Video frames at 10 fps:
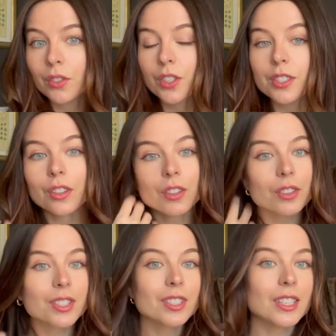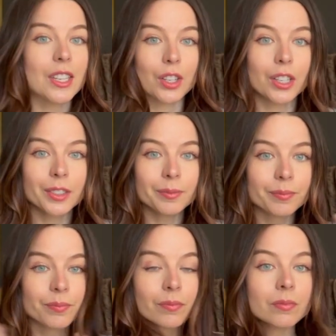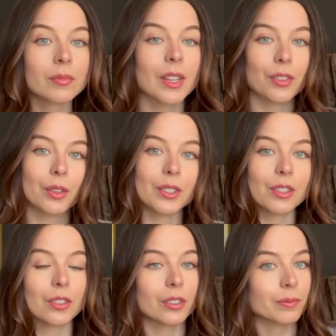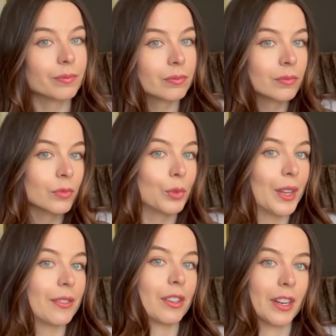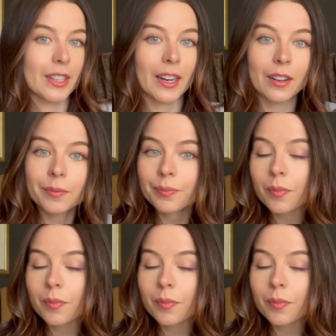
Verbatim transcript: just a little sleeker, even though it's a little wavy right now.